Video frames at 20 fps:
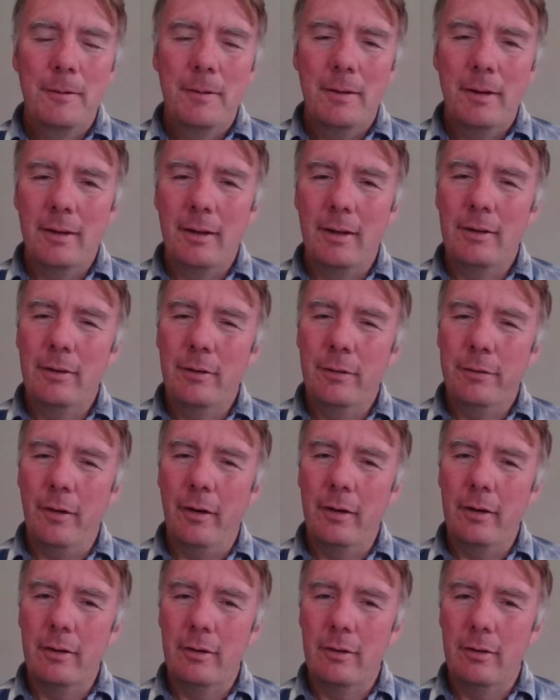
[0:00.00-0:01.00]
and then you
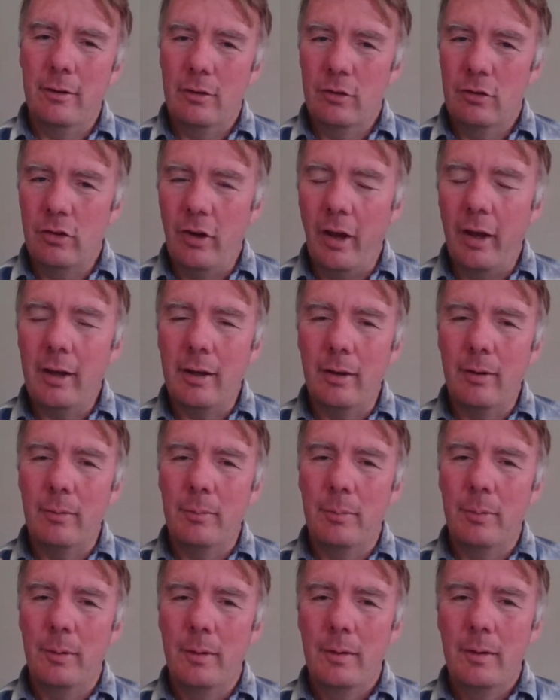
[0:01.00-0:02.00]
find
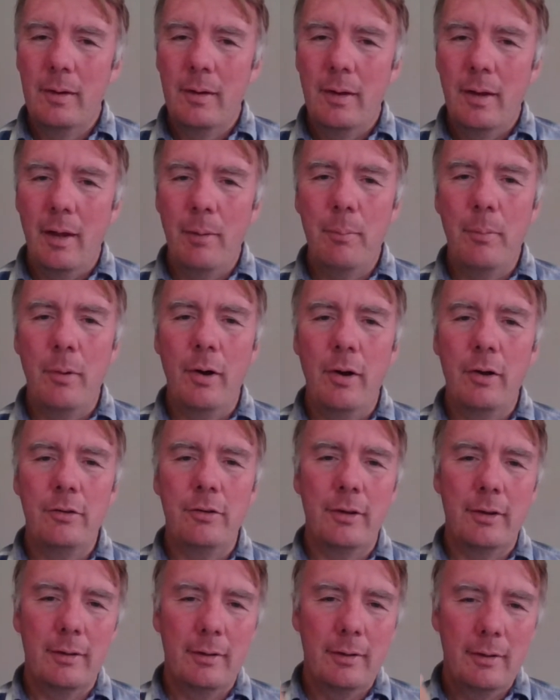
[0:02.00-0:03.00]
Jacob
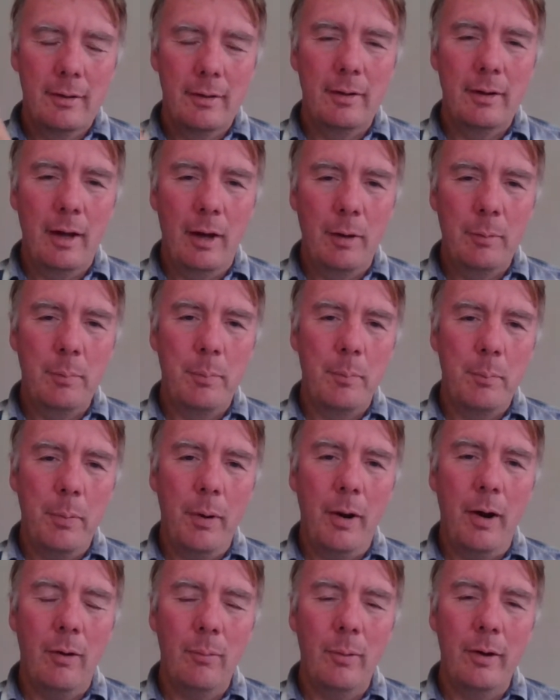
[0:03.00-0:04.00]
emerging,
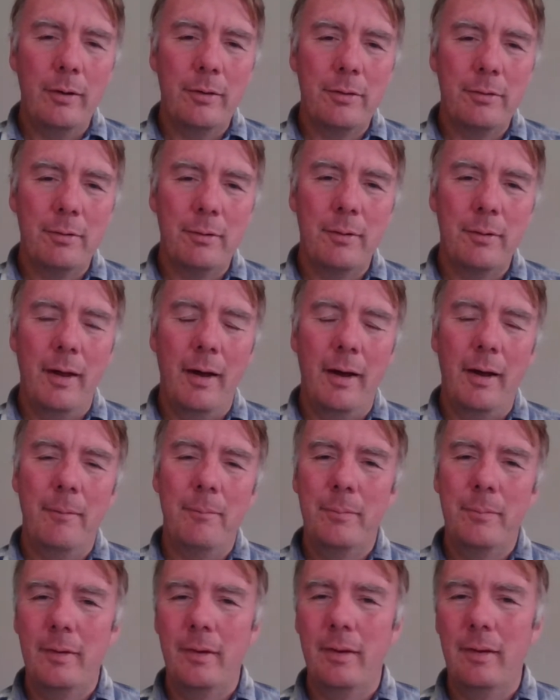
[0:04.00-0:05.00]
part way through there.
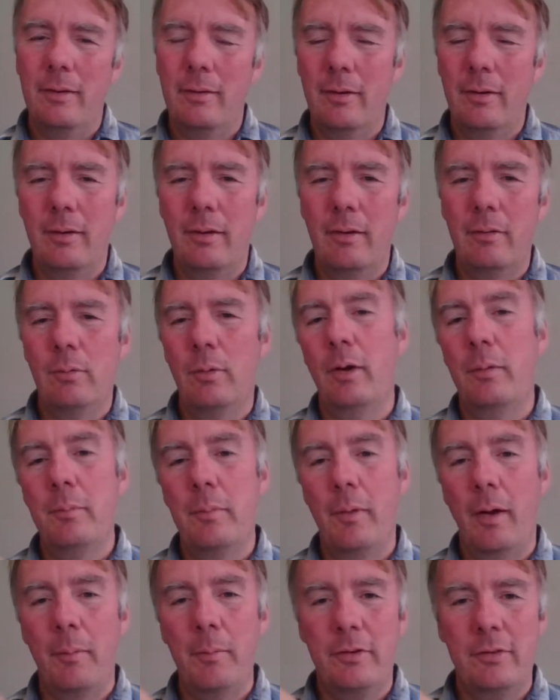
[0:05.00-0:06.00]
Well,
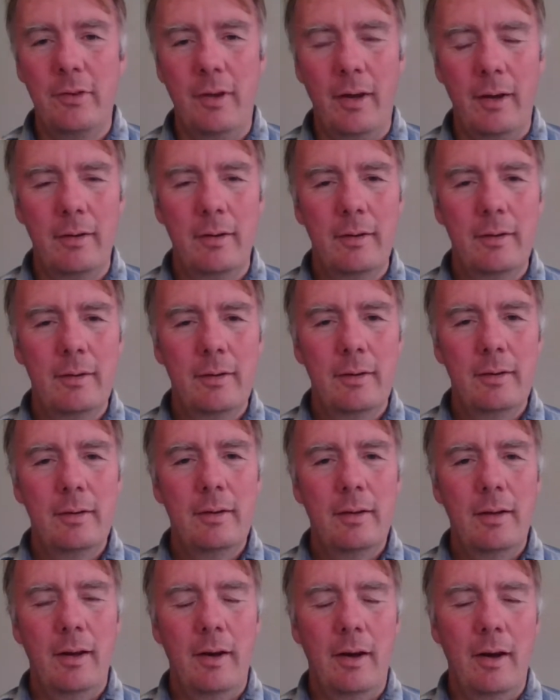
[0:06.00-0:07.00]
I missed out
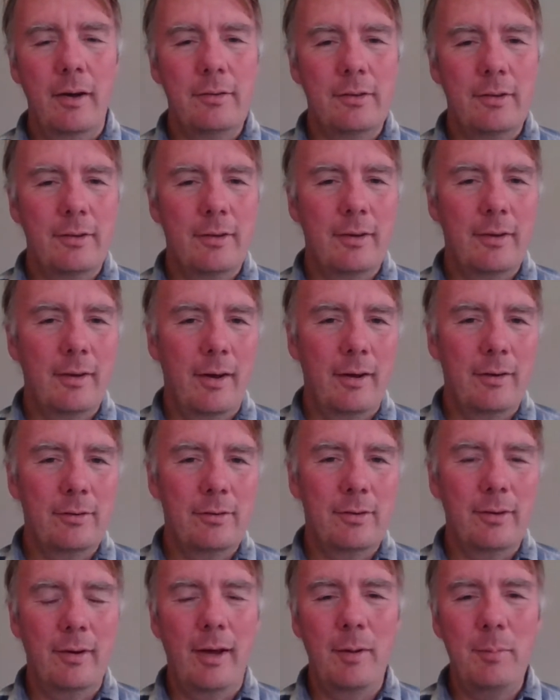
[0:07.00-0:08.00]
Isaac, didn't I?
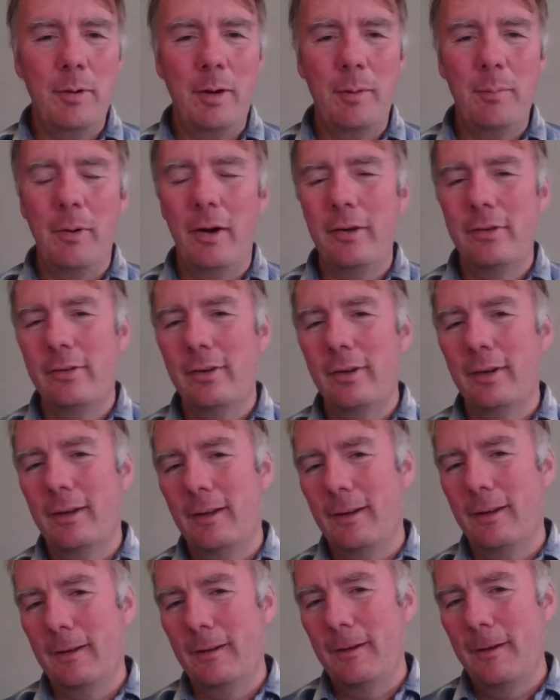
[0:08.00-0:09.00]
So Abraham, Isaac,
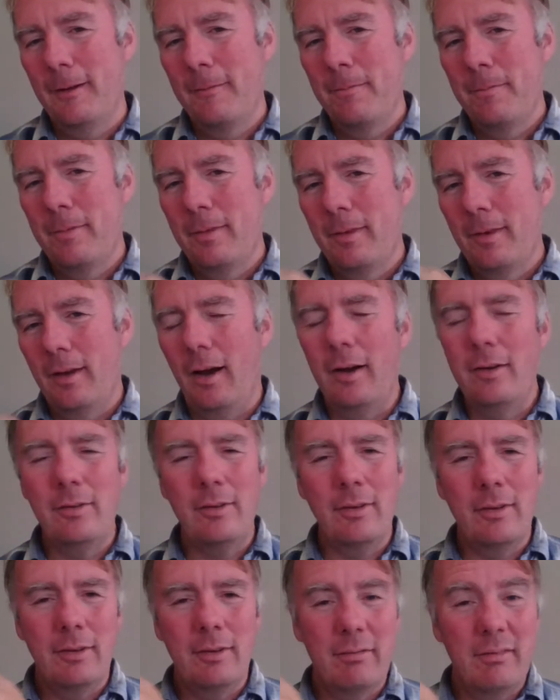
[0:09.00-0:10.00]
and
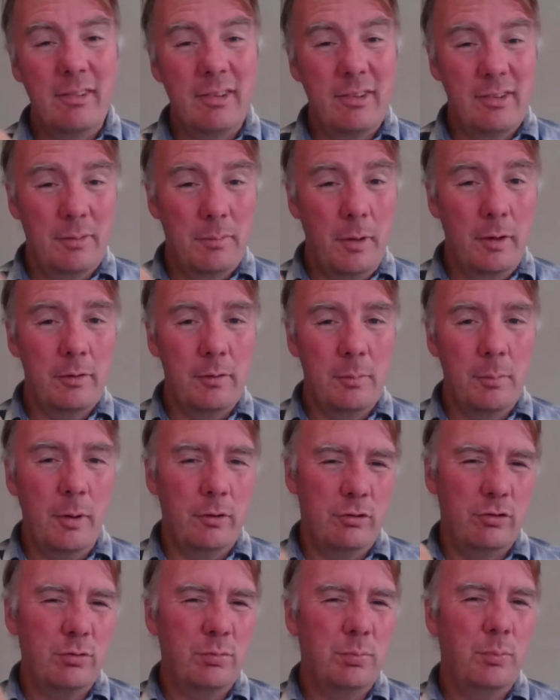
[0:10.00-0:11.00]
Isaac is a
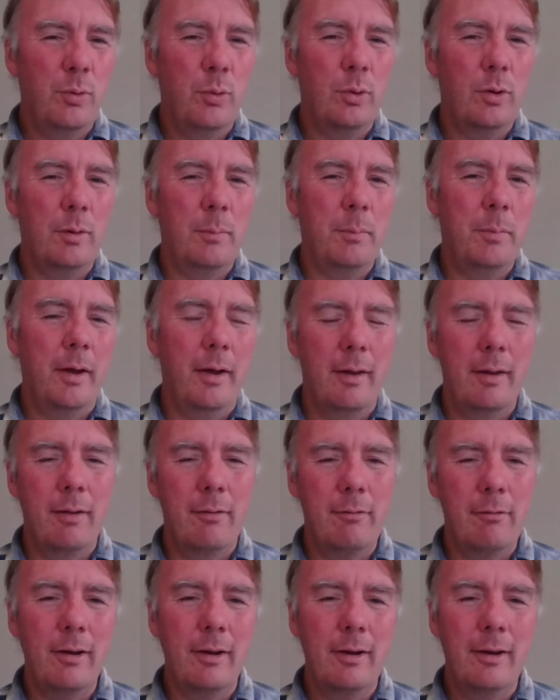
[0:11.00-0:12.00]
much smaller bit,
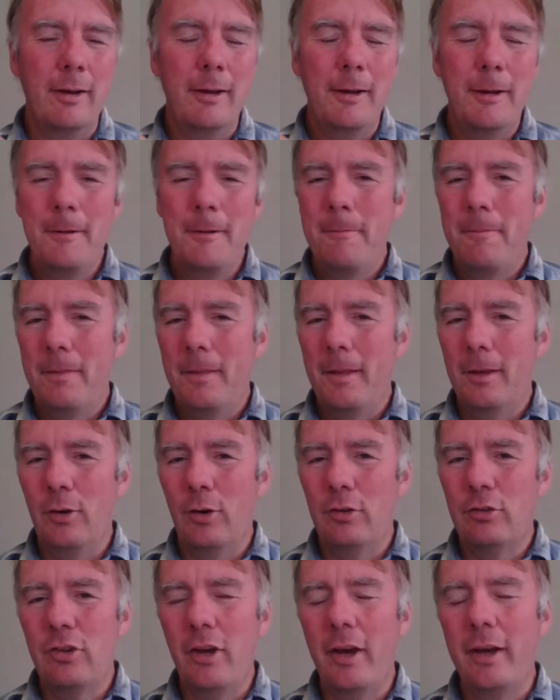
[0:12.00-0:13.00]
really. And you've
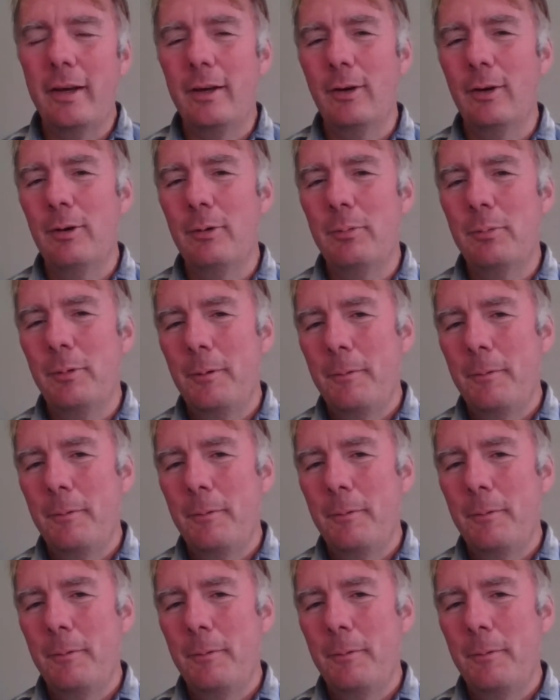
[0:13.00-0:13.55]
got Jacob